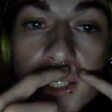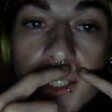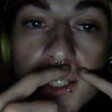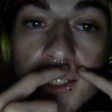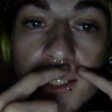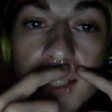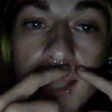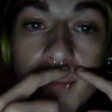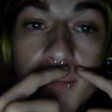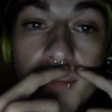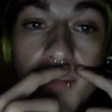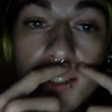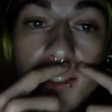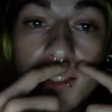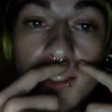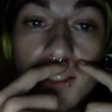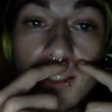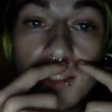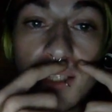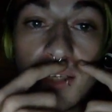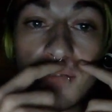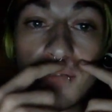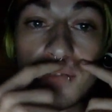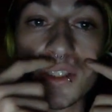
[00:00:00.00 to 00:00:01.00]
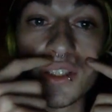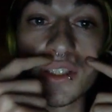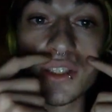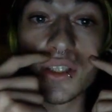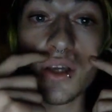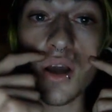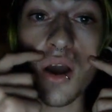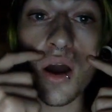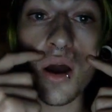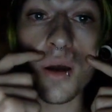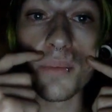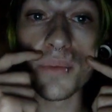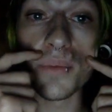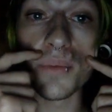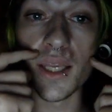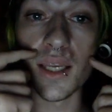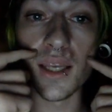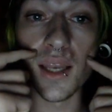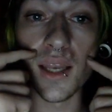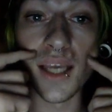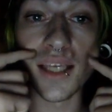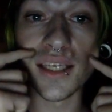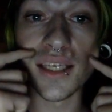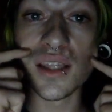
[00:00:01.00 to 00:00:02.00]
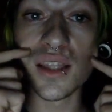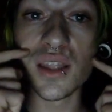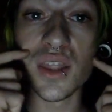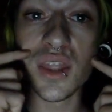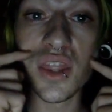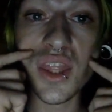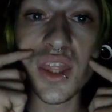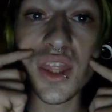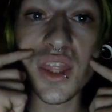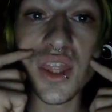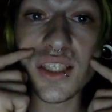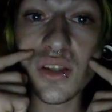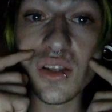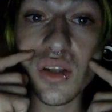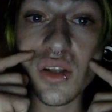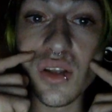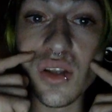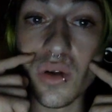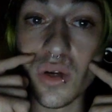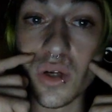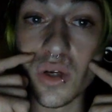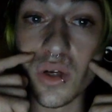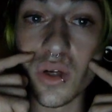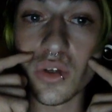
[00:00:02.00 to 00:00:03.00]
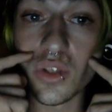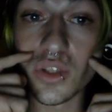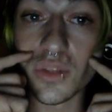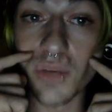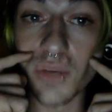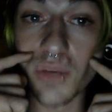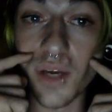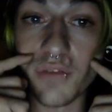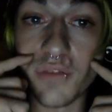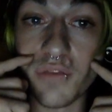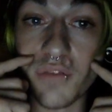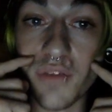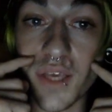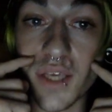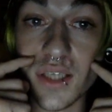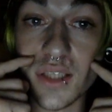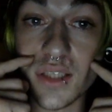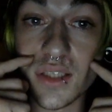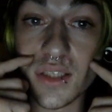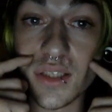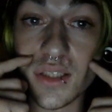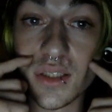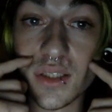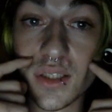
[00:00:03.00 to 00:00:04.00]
that means instead of the scar being like this long across my face,